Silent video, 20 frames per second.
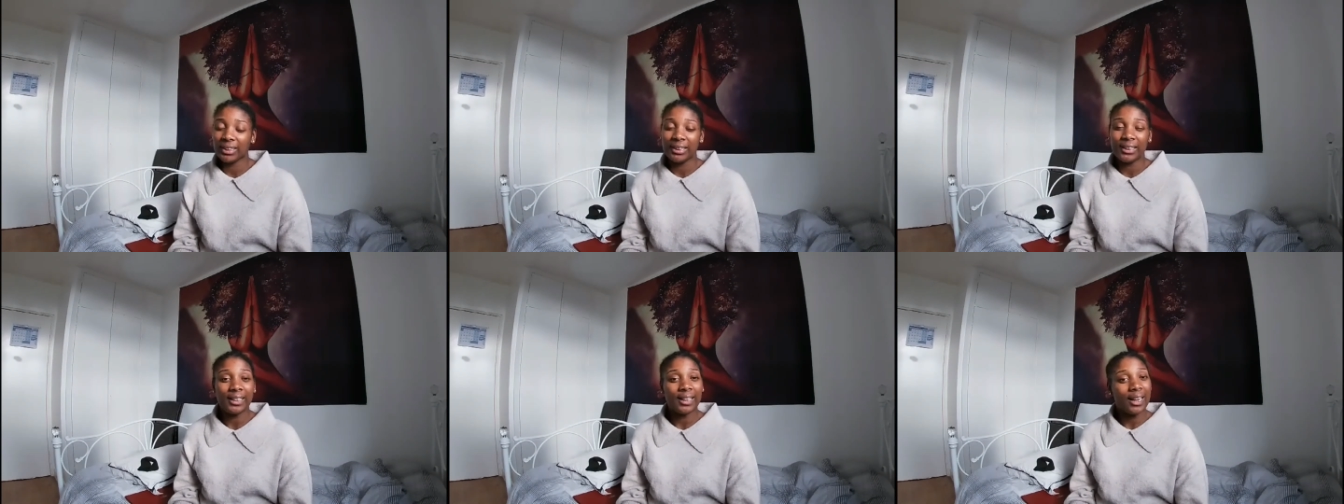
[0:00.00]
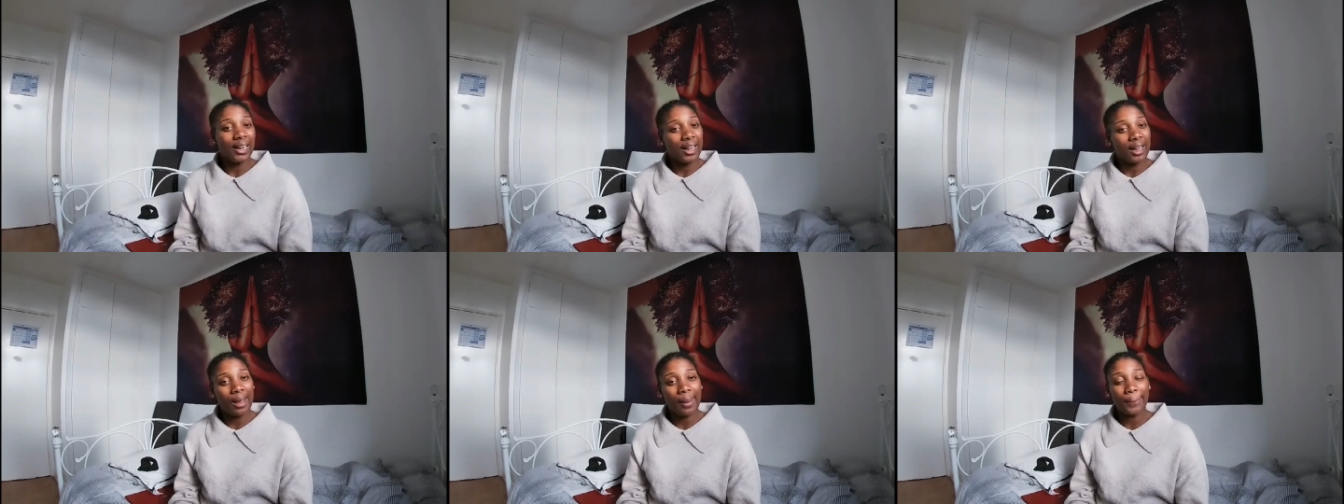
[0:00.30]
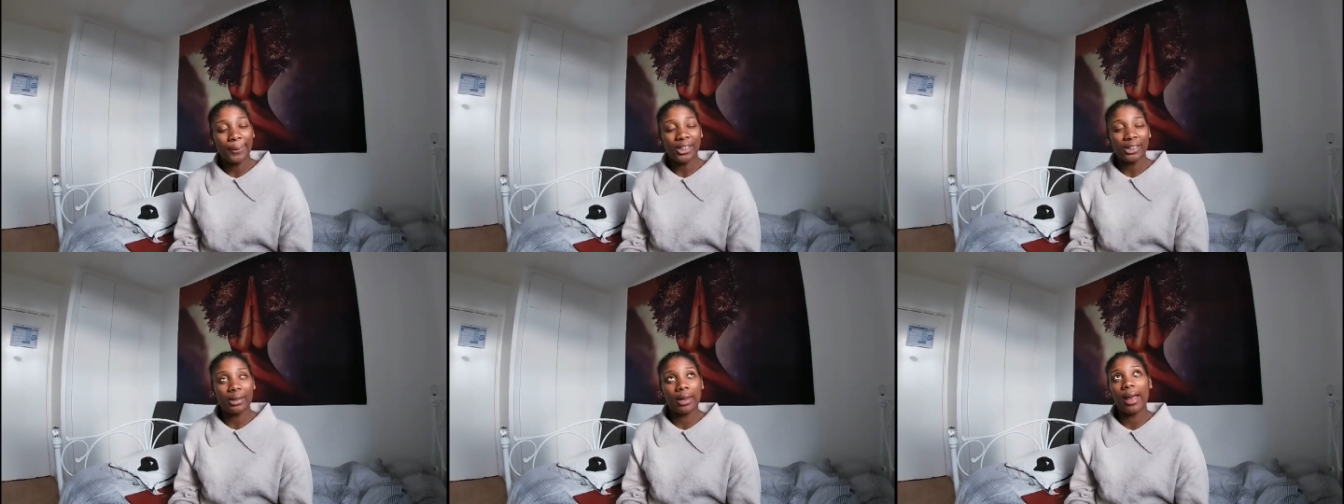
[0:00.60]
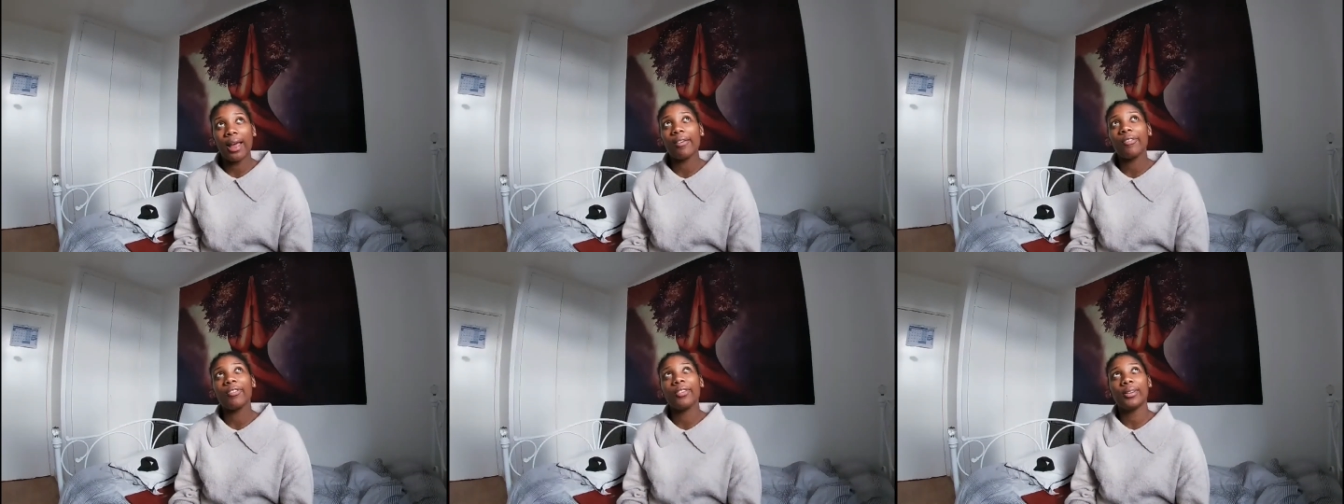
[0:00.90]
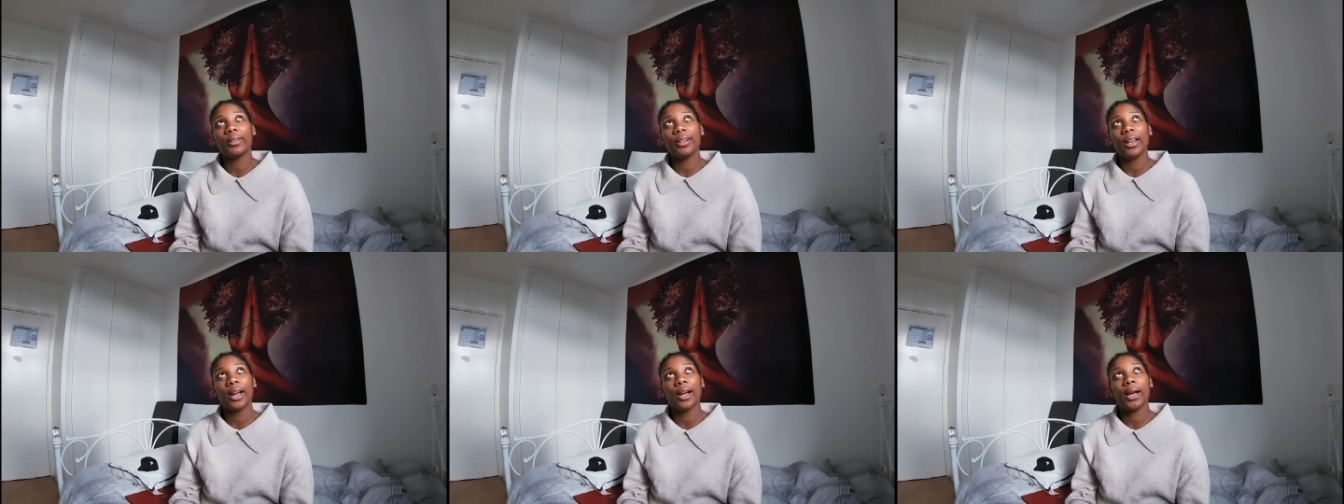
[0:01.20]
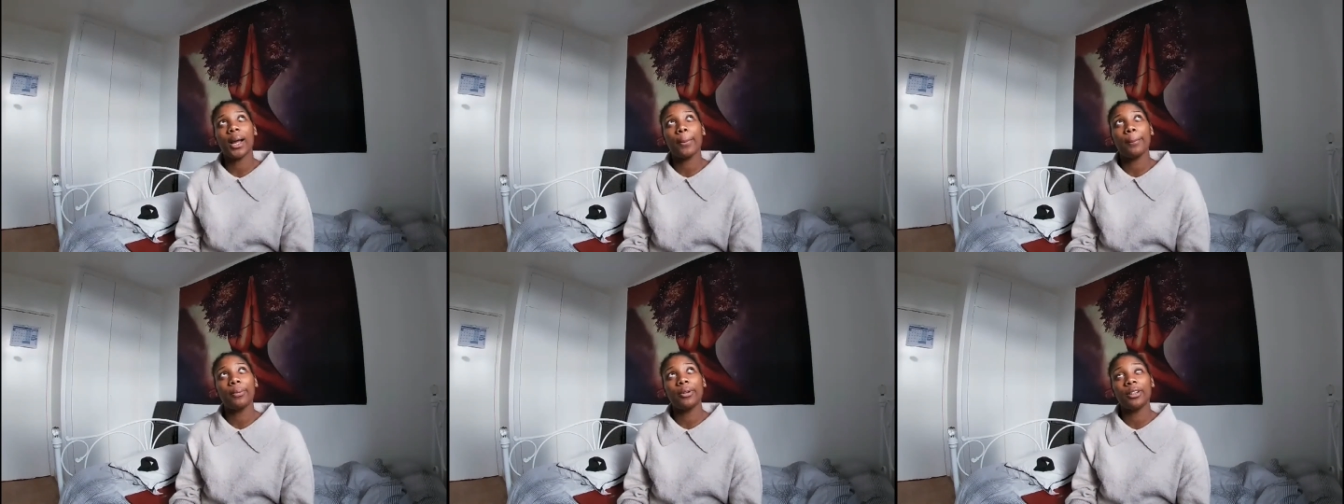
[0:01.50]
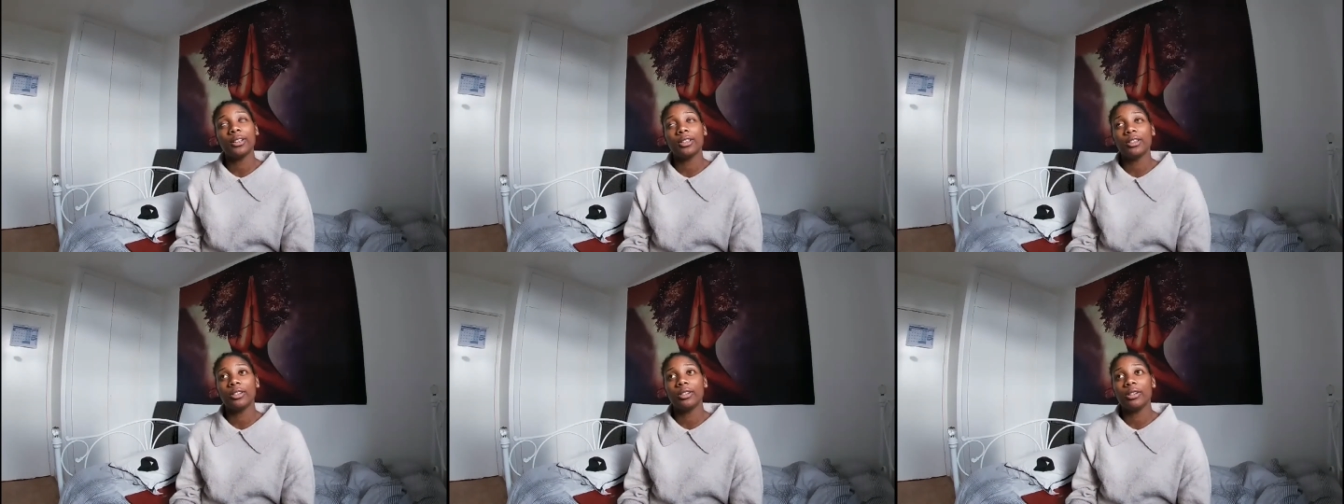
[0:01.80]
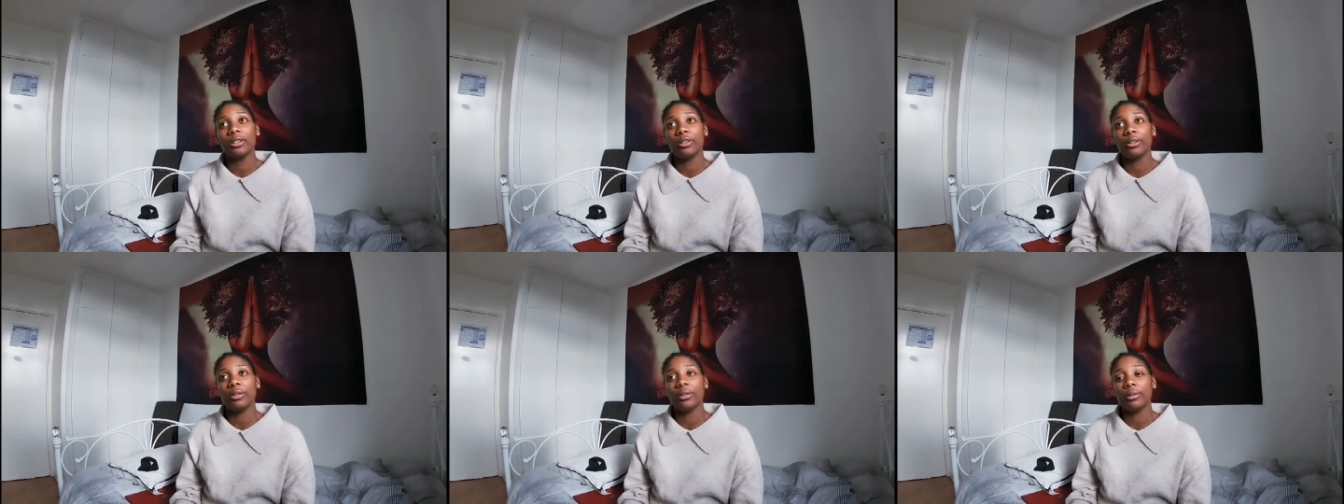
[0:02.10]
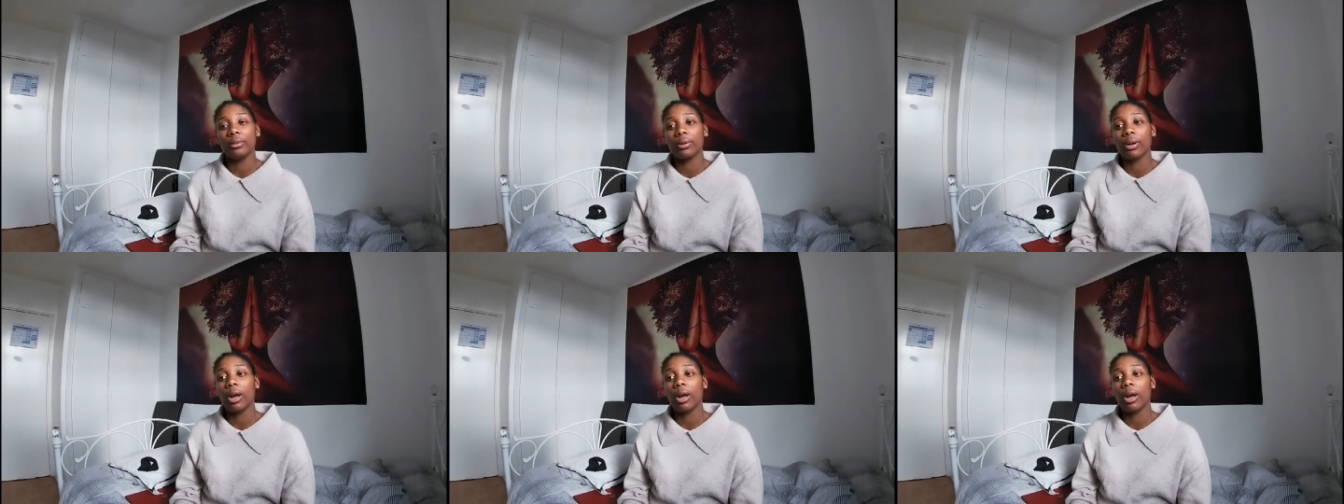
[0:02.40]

yeah, I mean, I feel like I'm gonna do